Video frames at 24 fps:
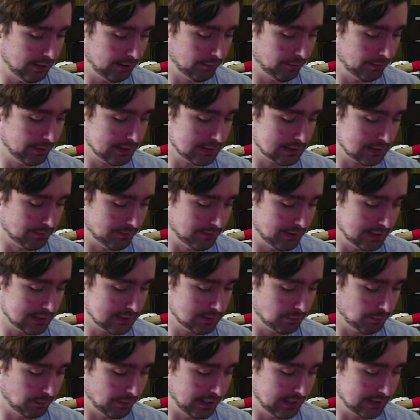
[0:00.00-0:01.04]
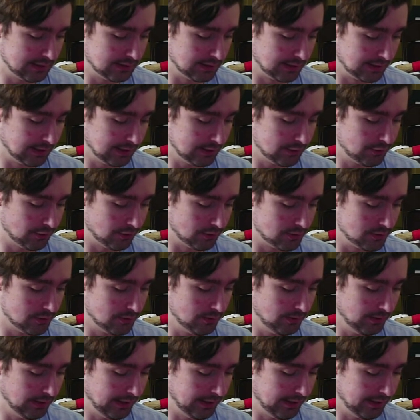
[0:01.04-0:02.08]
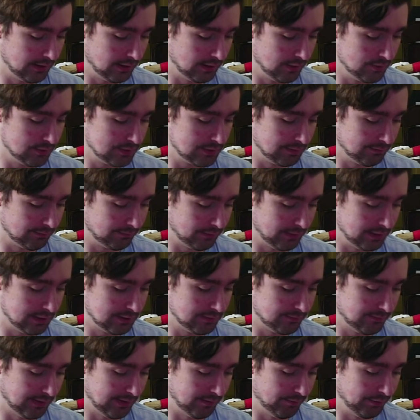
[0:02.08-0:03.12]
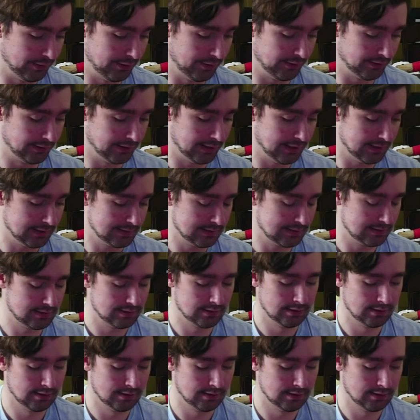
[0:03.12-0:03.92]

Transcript: What is the best way to get your toucan used to friends, family, or guests?"